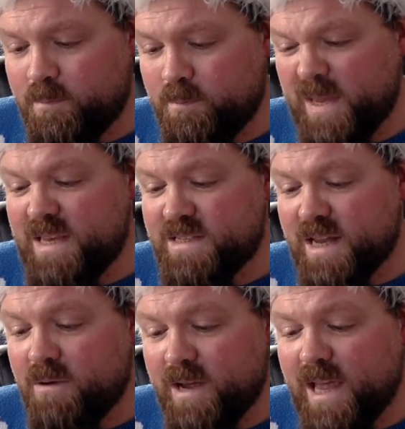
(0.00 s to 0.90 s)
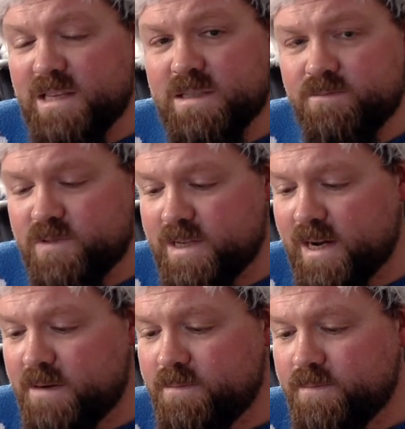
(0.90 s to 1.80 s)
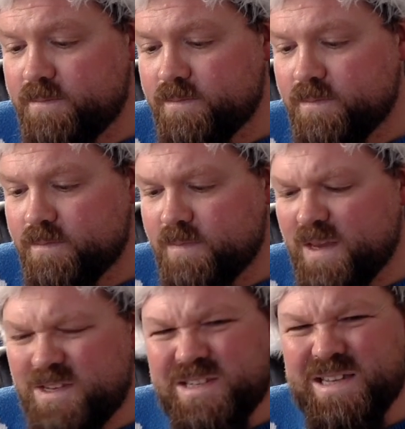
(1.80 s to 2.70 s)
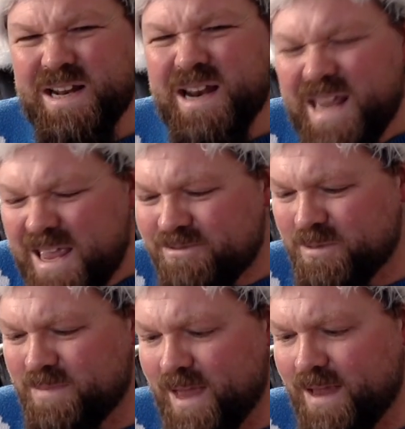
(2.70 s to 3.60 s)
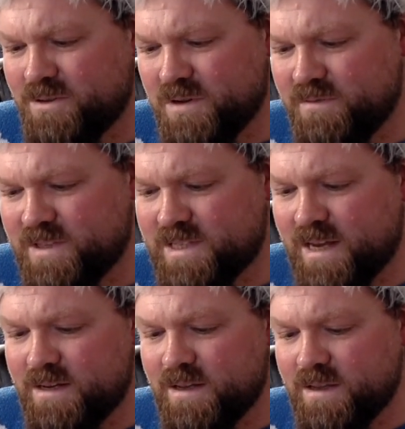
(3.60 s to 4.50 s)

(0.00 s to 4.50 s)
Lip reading: "Peace now, I guess," said Adam. "He's just going to leave them there," Donovan said.